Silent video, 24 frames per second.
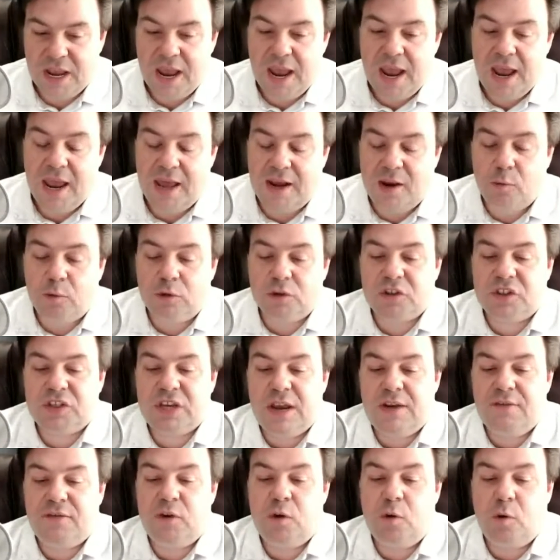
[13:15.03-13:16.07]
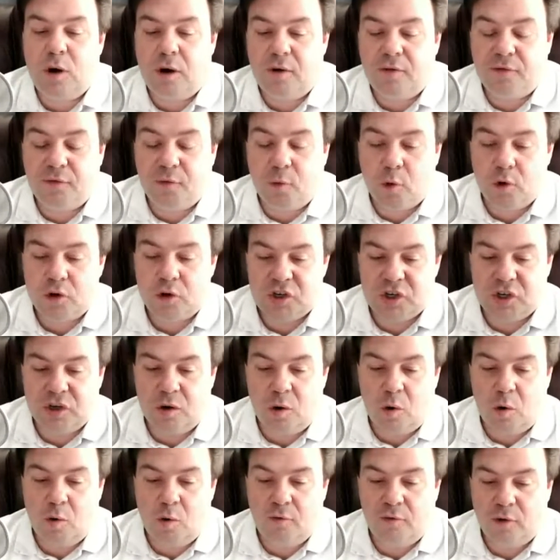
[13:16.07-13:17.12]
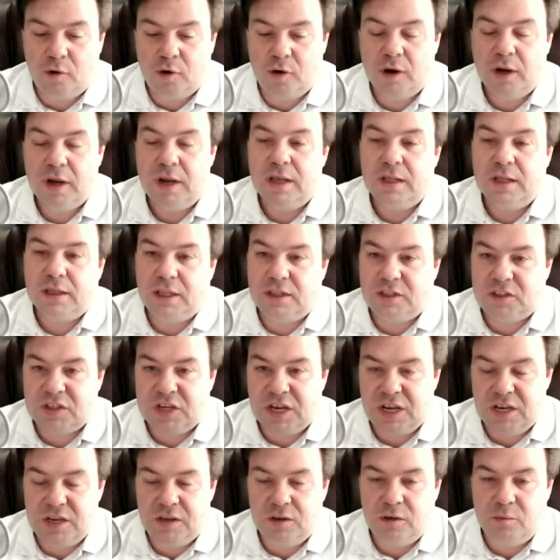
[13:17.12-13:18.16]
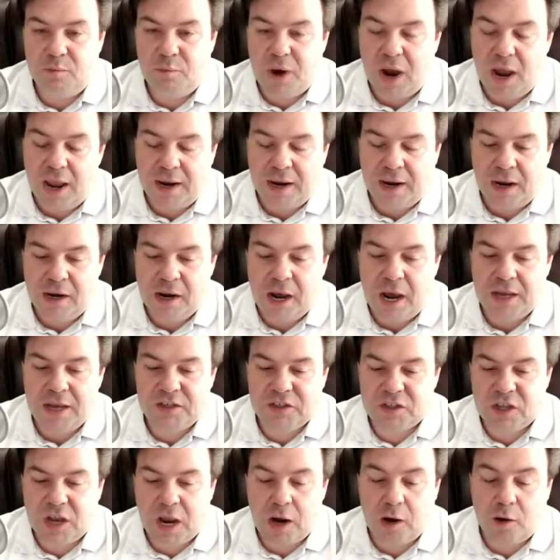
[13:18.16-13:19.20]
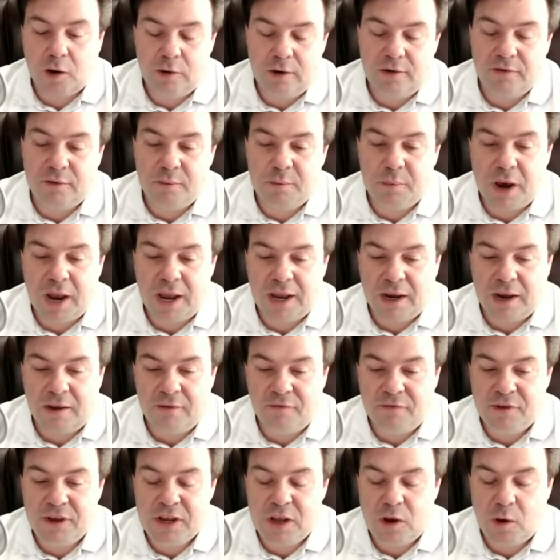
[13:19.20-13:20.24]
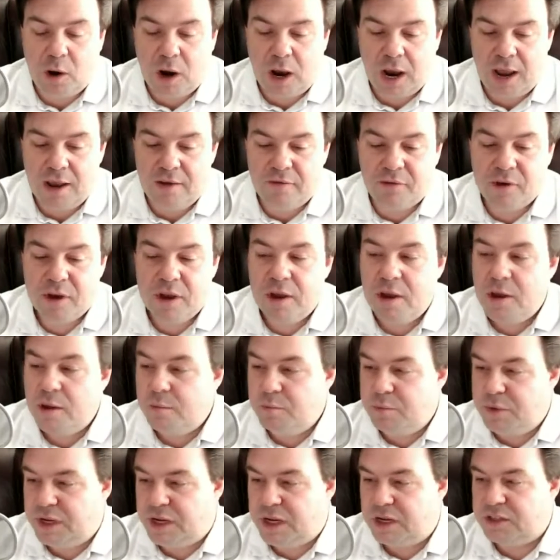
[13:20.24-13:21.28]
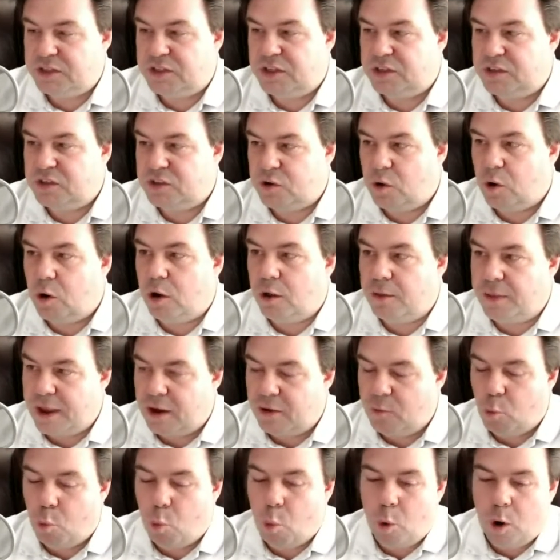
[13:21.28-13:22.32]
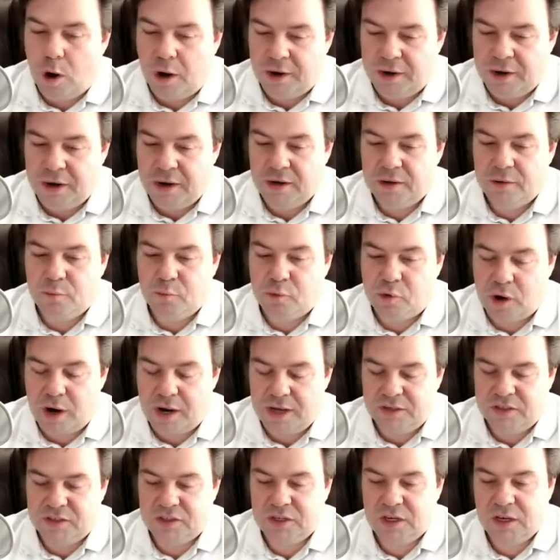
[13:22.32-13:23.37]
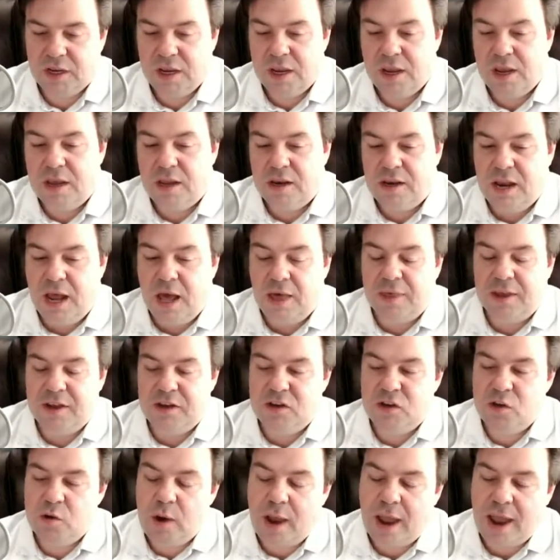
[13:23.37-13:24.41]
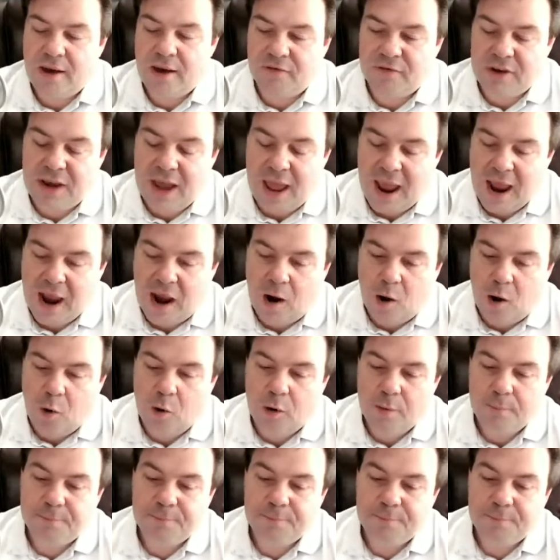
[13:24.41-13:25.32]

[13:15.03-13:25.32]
And it will save you a fortune over, let's say, buying on iStock or even buying on Video Hive because it's all that one price. Now, they do have now